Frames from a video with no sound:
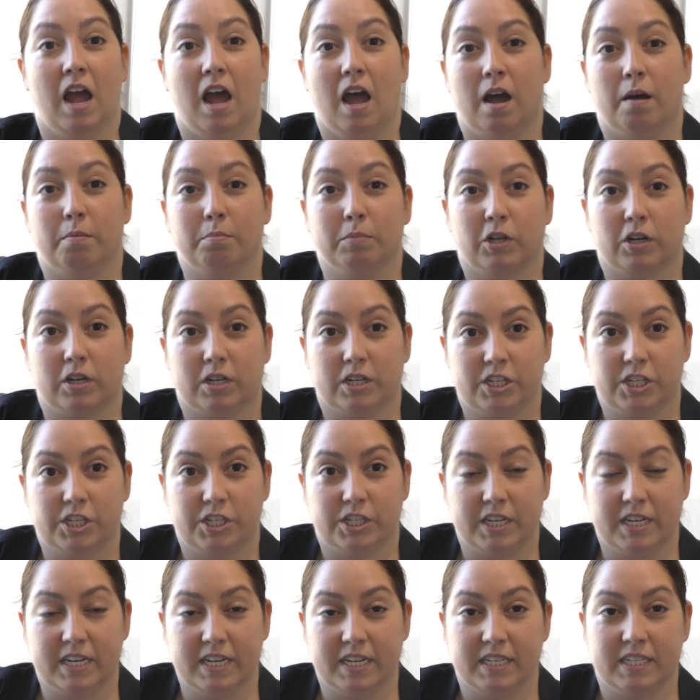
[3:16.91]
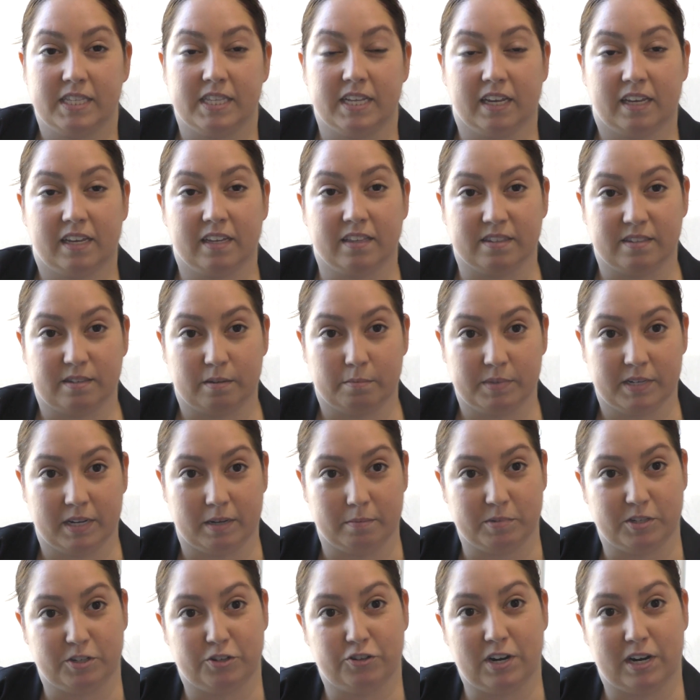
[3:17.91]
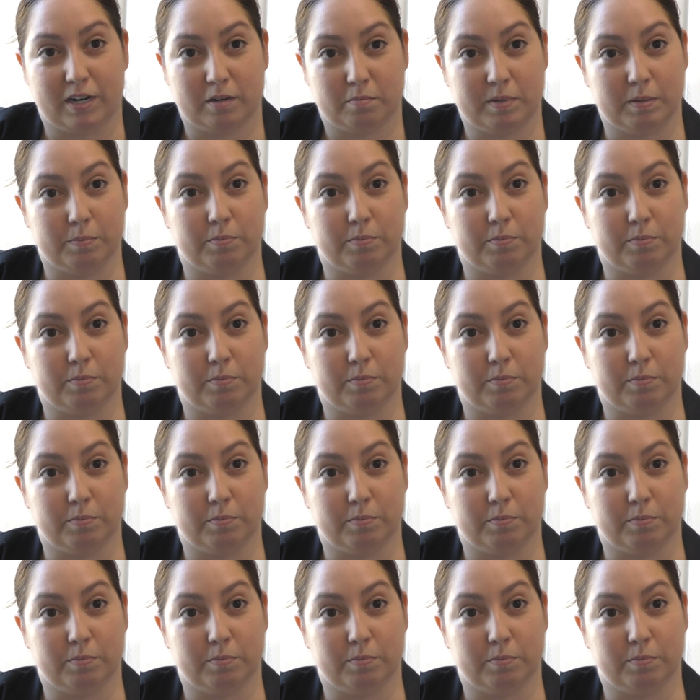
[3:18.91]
large cities that can sometimes attract